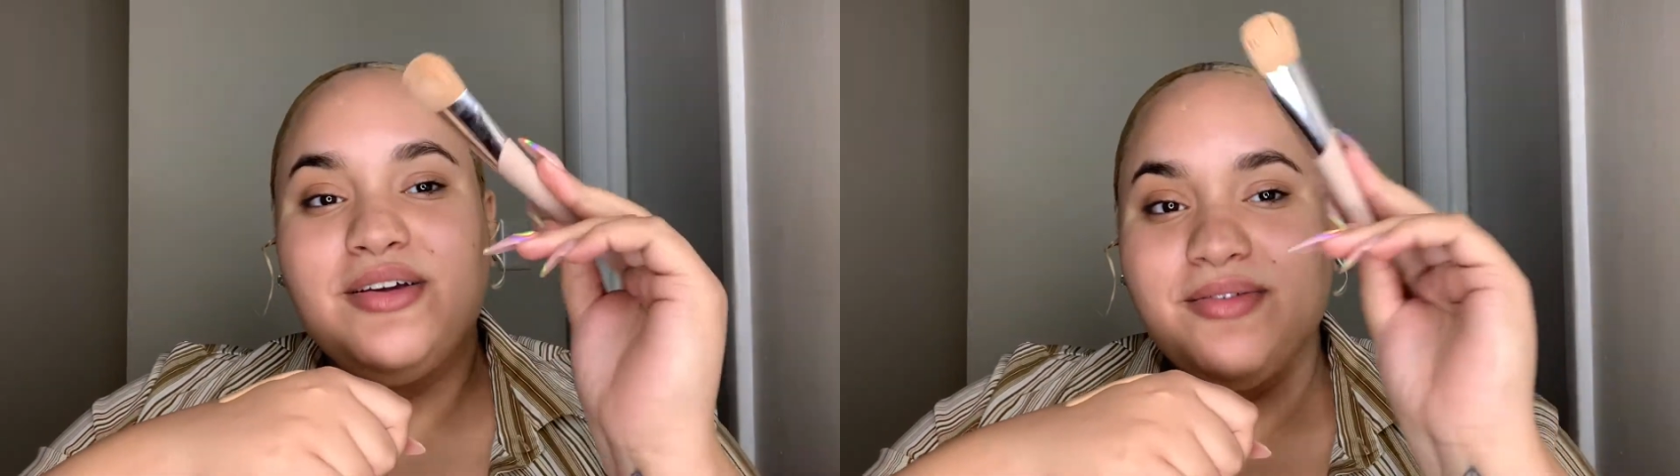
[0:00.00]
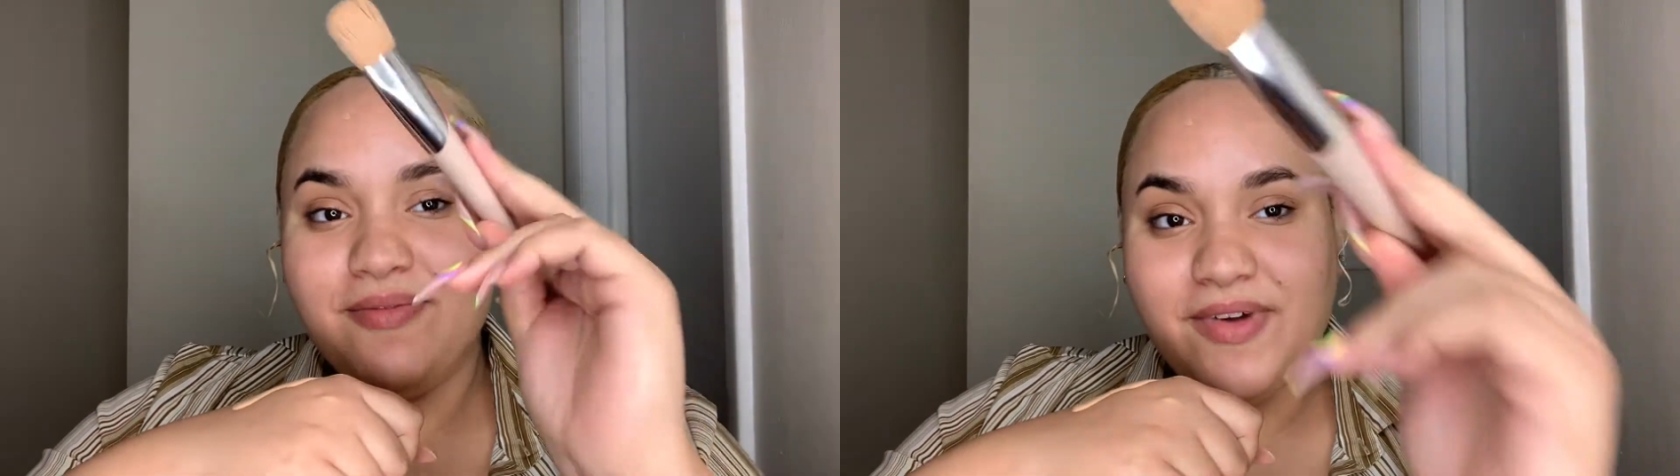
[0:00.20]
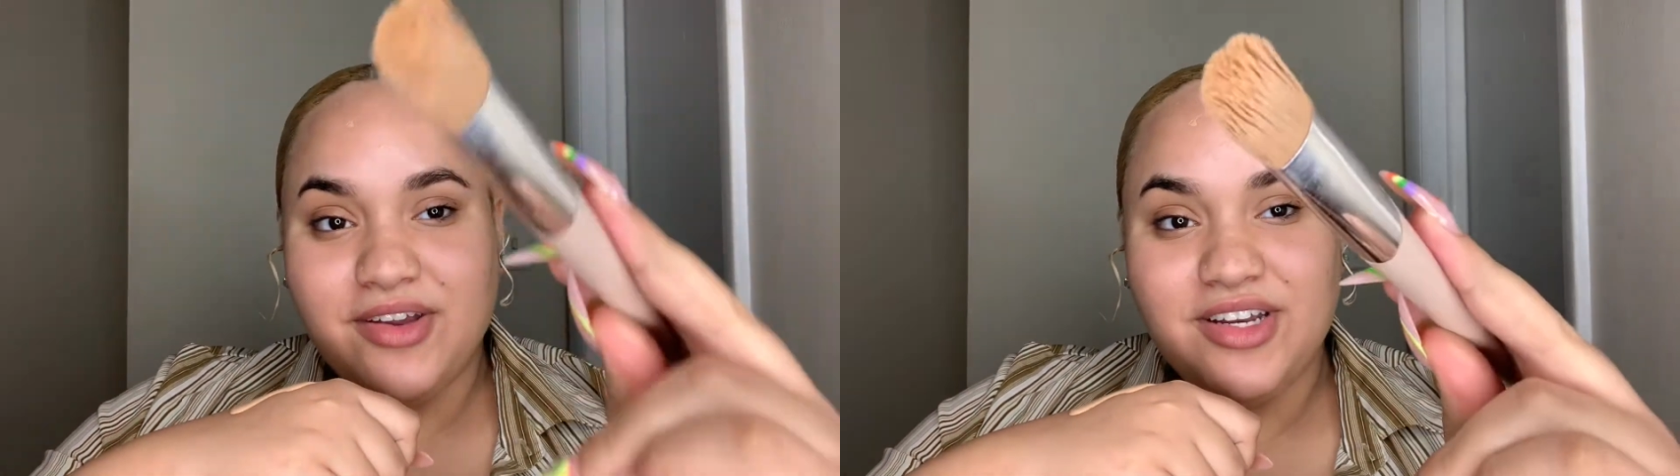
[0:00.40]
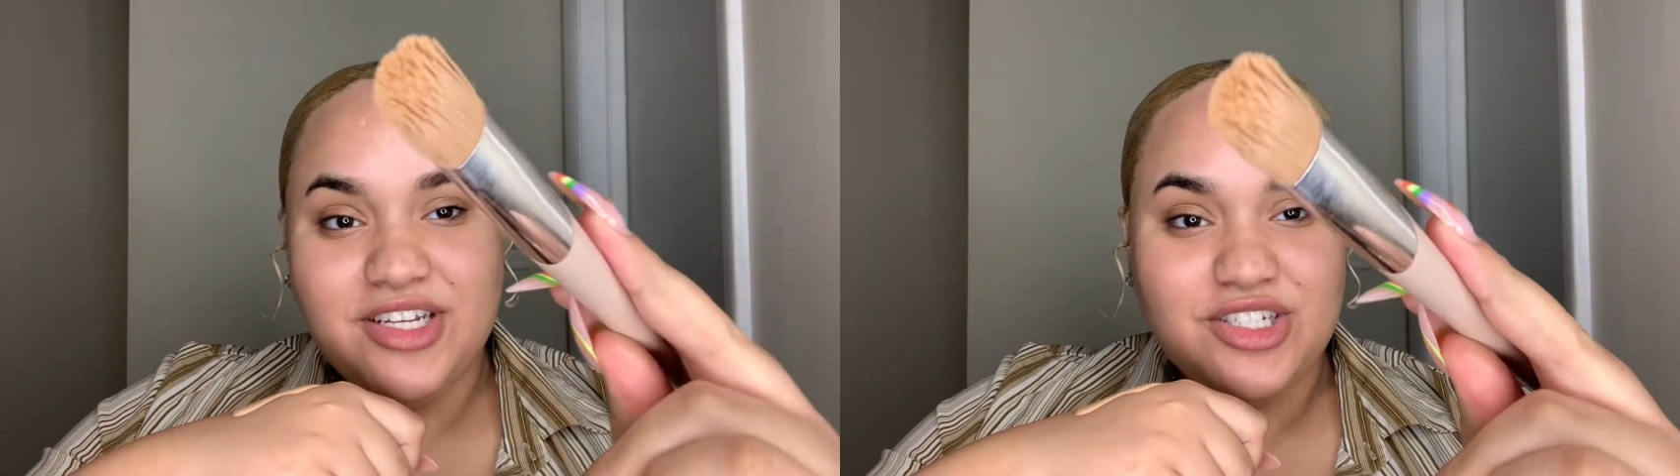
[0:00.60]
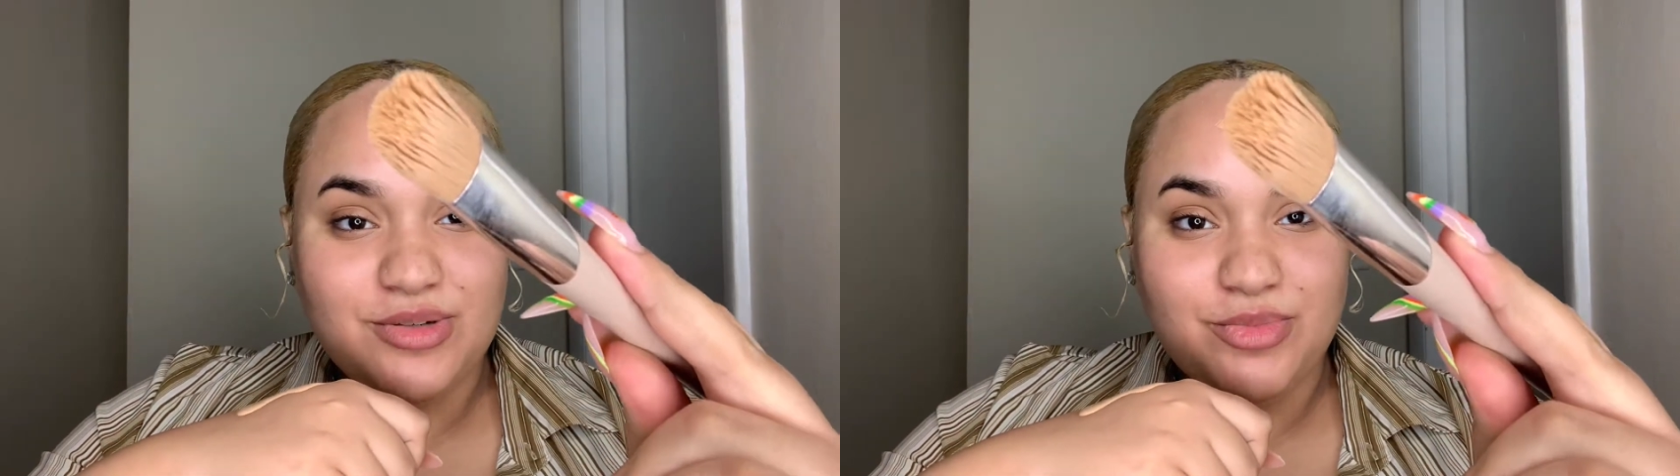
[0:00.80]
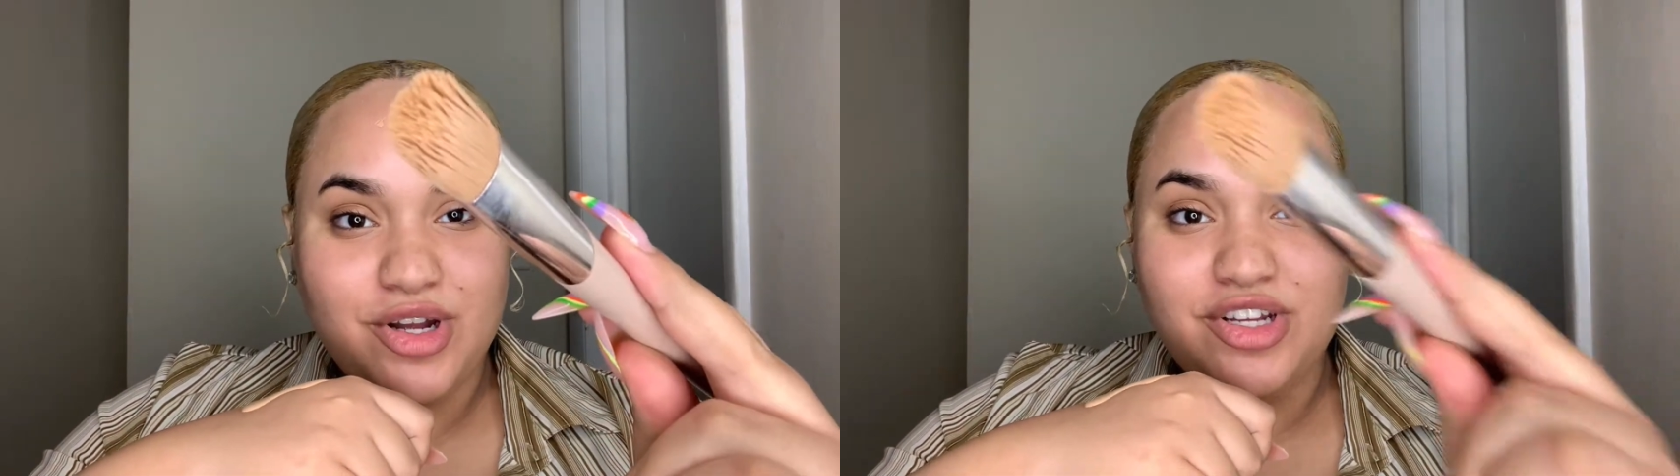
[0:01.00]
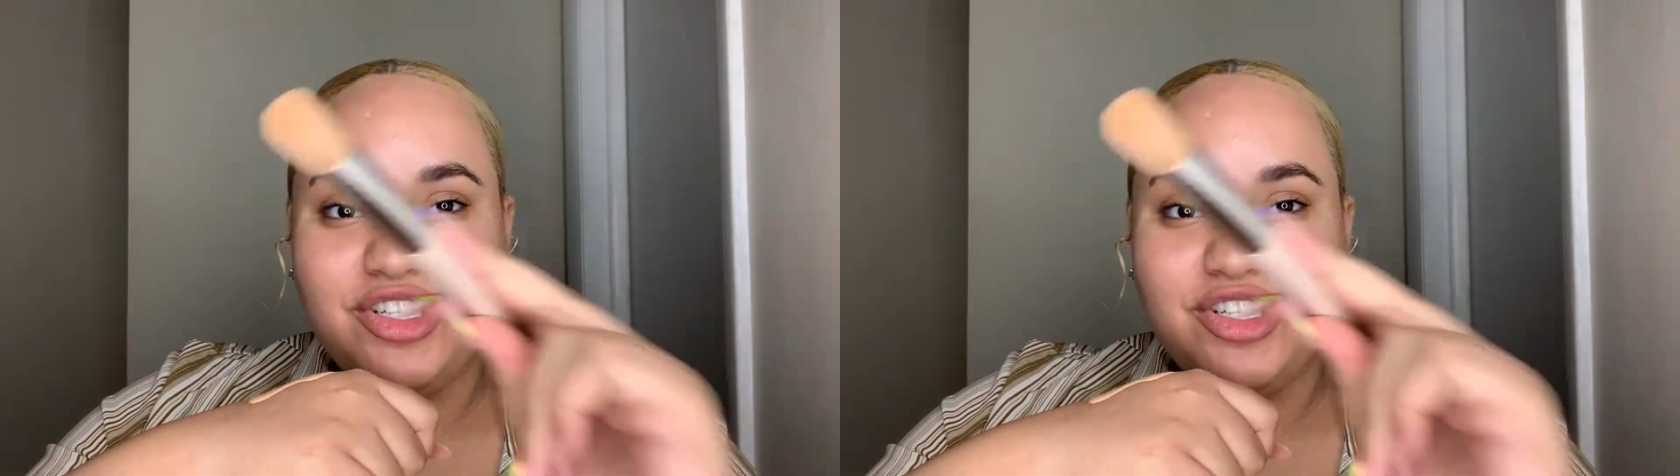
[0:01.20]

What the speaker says: foundation brush.